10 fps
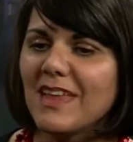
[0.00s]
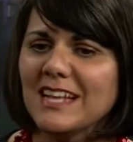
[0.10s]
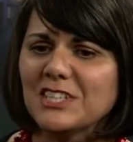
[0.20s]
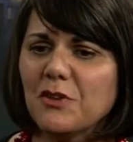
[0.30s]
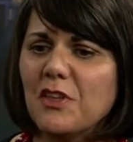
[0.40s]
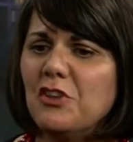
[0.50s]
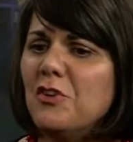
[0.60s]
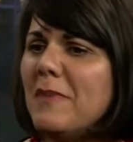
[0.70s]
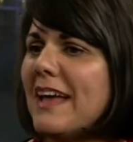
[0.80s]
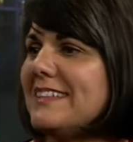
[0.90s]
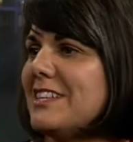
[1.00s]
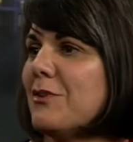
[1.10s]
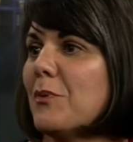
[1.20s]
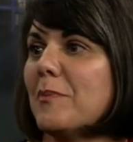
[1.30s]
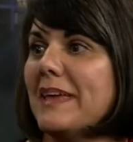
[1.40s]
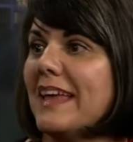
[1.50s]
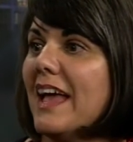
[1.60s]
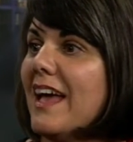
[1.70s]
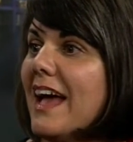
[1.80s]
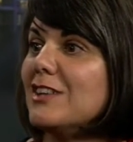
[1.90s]
And so the new math center will be
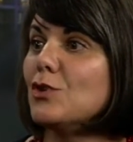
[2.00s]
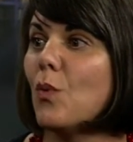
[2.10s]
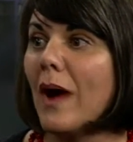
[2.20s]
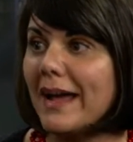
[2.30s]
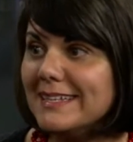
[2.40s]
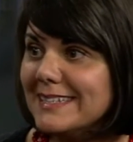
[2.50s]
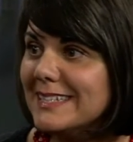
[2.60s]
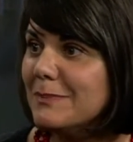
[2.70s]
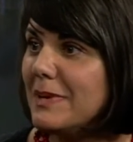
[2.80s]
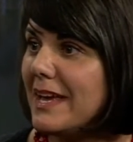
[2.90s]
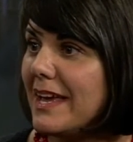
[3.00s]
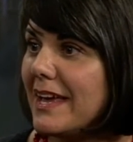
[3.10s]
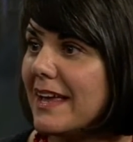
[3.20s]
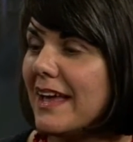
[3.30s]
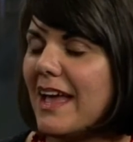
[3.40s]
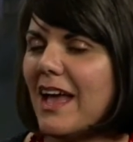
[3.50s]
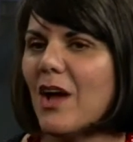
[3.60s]
twice as big.